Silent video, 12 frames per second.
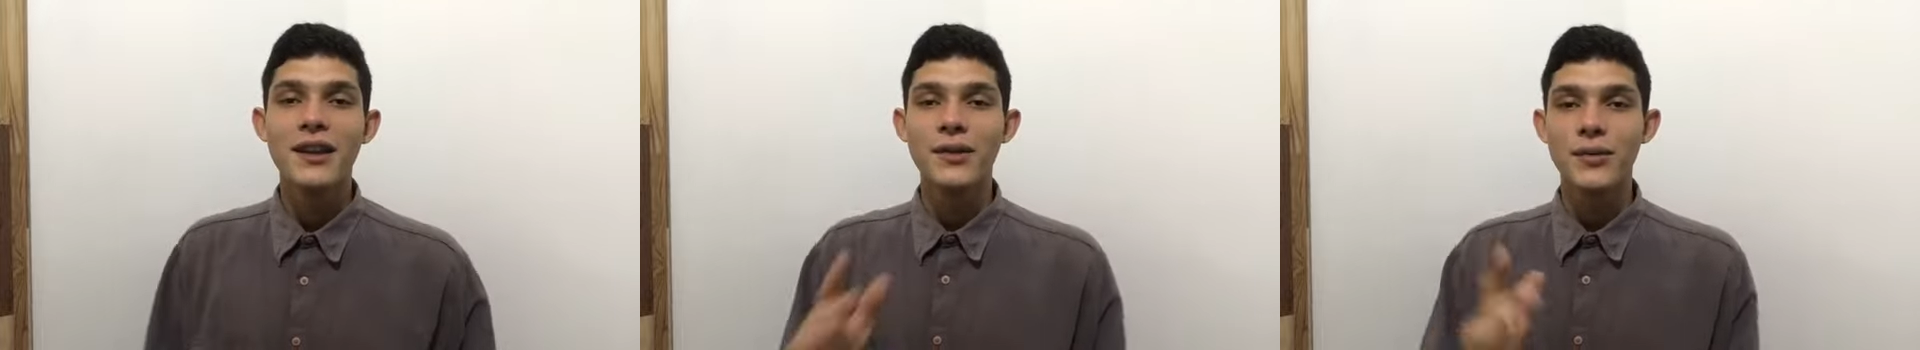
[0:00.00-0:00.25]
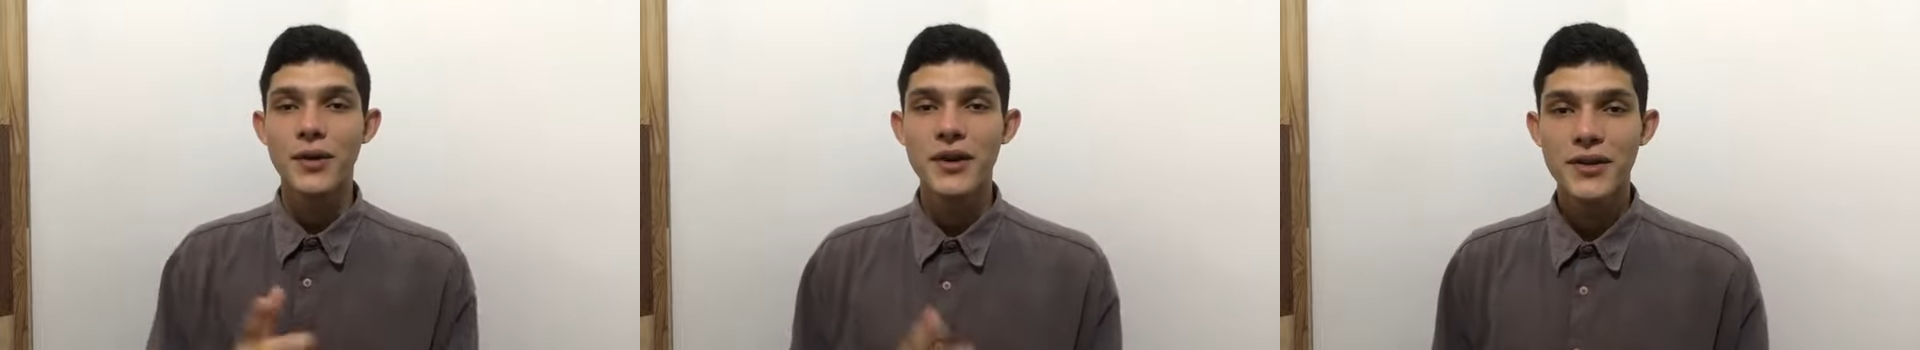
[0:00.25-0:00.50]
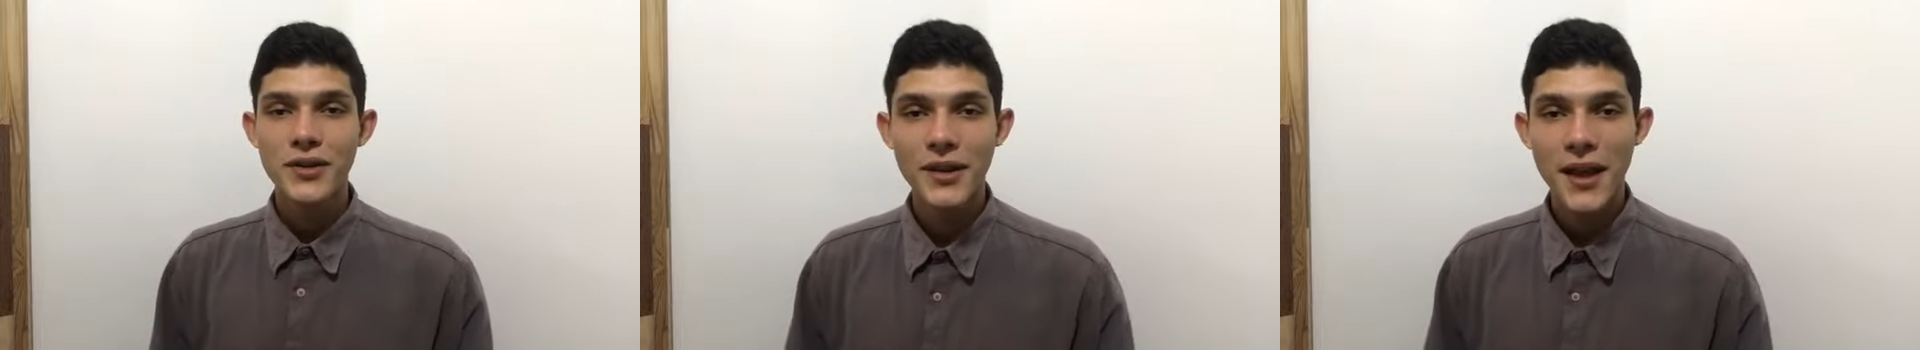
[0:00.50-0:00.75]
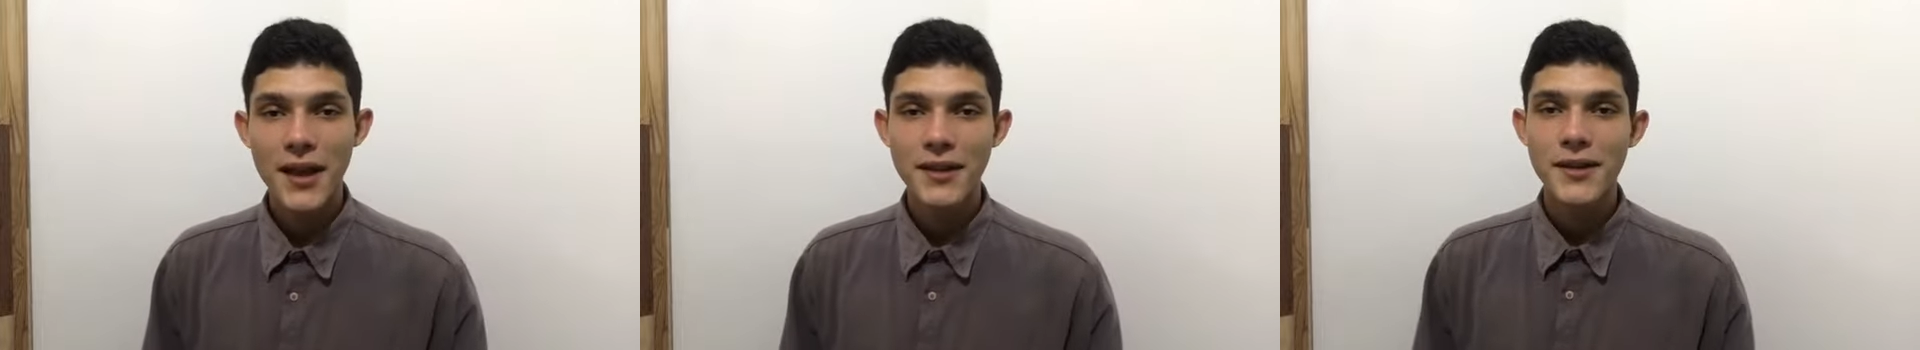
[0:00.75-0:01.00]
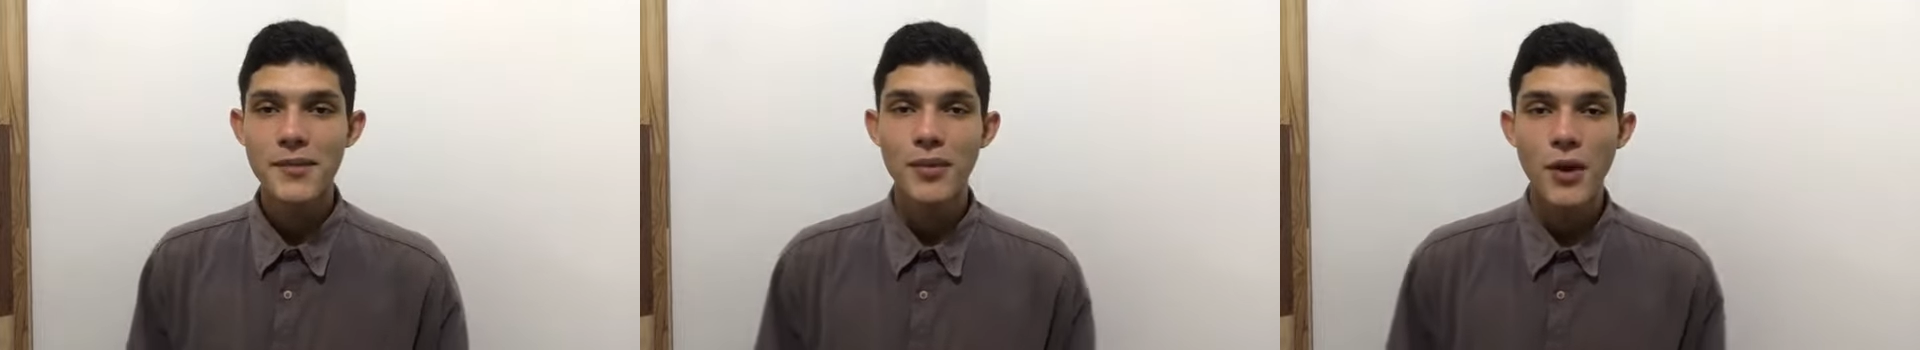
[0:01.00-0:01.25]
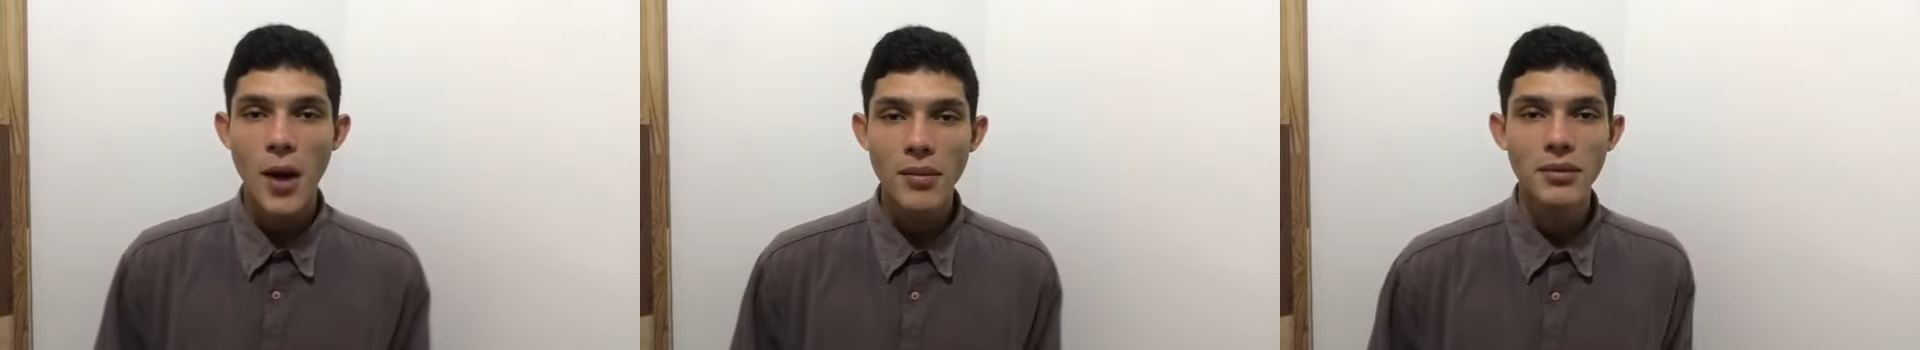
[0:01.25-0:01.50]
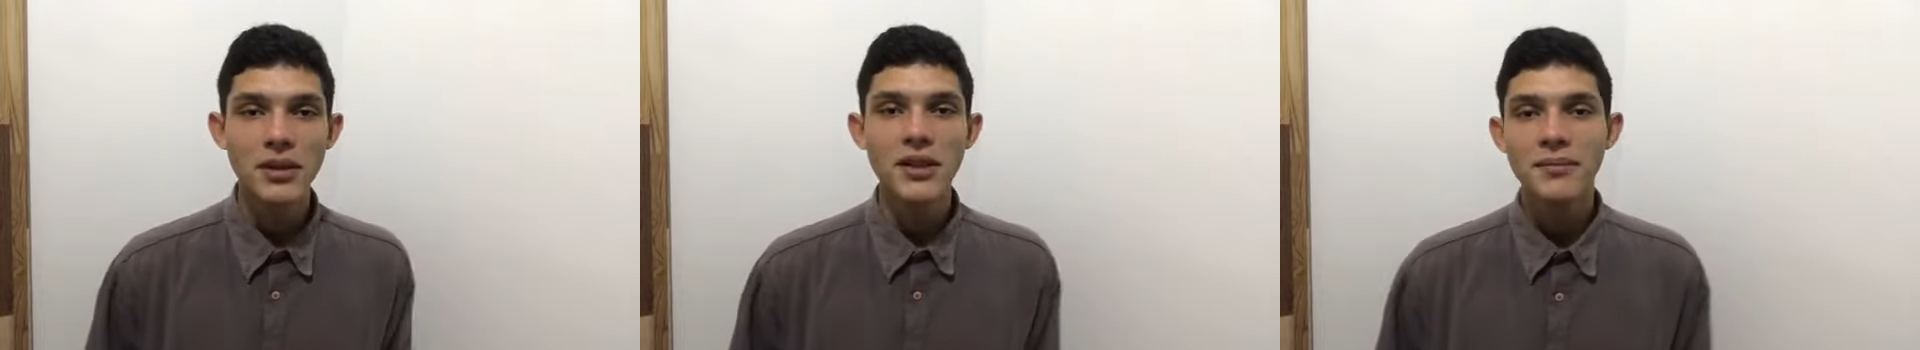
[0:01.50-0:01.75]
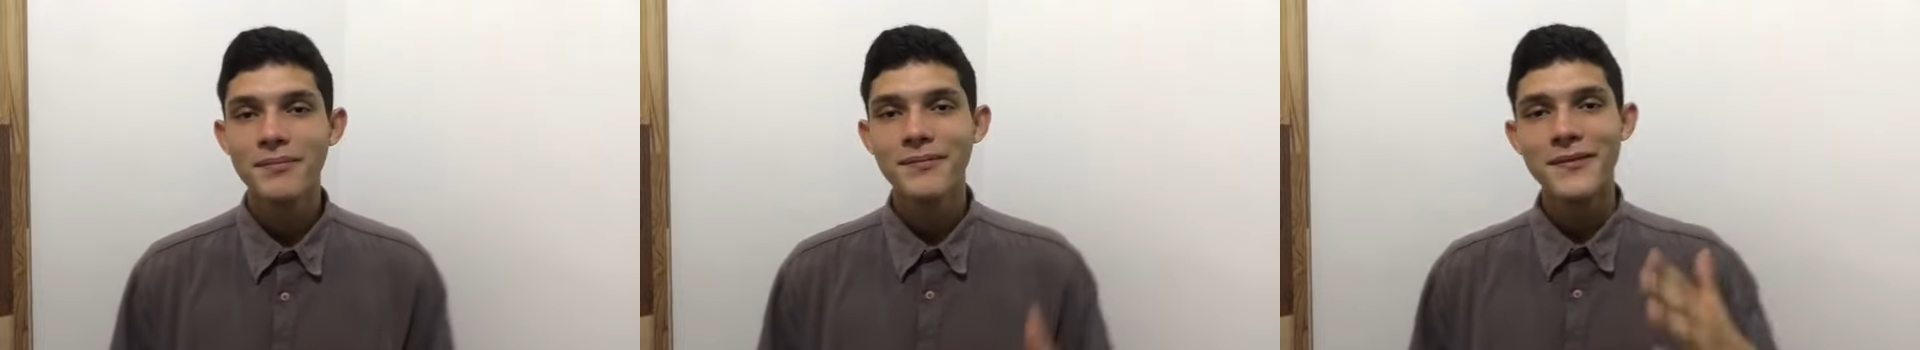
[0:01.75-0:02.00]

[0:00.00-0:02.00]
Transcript: if we're together, probably